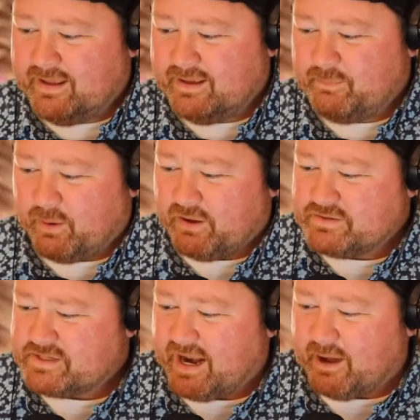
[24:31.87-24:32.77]
Paul
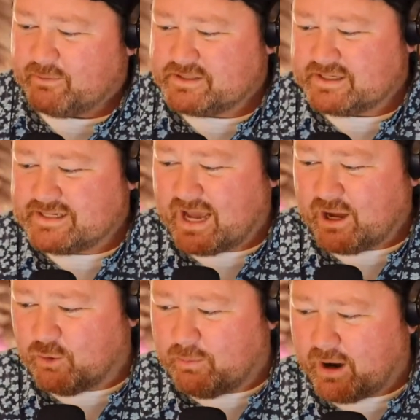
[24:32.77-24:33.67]
said, how was the taco
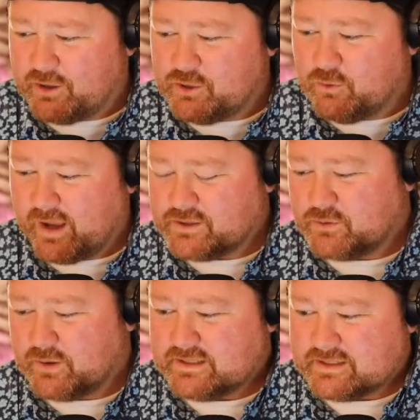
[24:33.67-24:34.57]
bar you went to
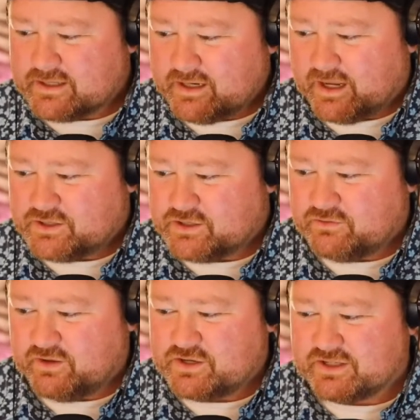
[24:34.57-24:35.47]
on Sunday? Just
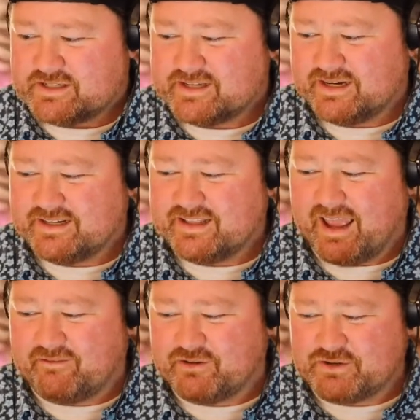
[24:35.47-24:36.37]
finished listening to the
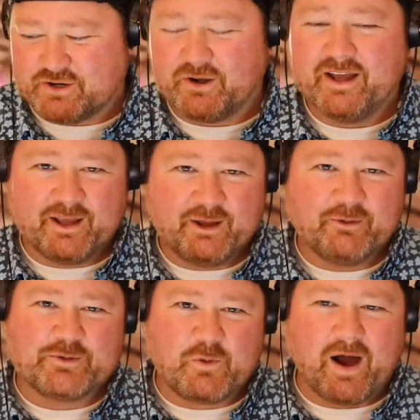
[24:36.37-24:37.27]
after show. It
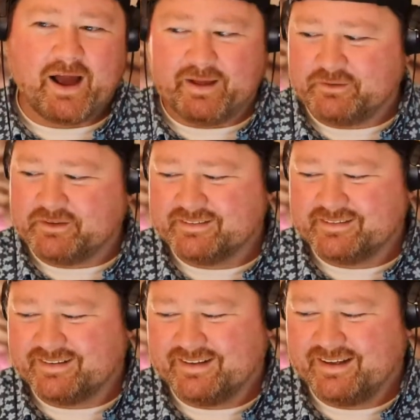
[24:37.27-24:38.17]
was wild.
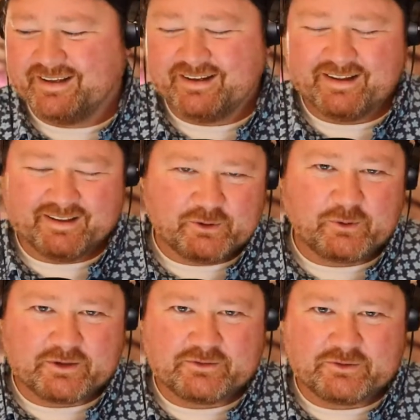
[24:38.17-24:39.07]
Quick
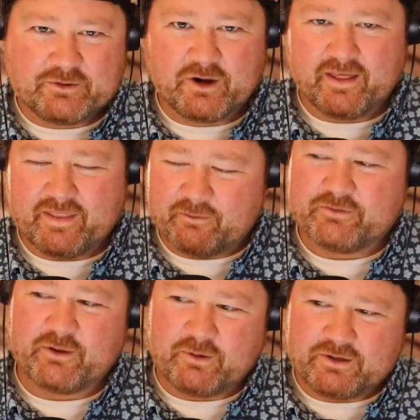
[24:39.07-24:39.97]
story on that was I
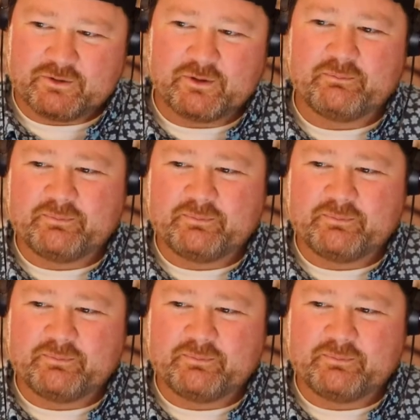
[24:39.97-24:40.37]
went to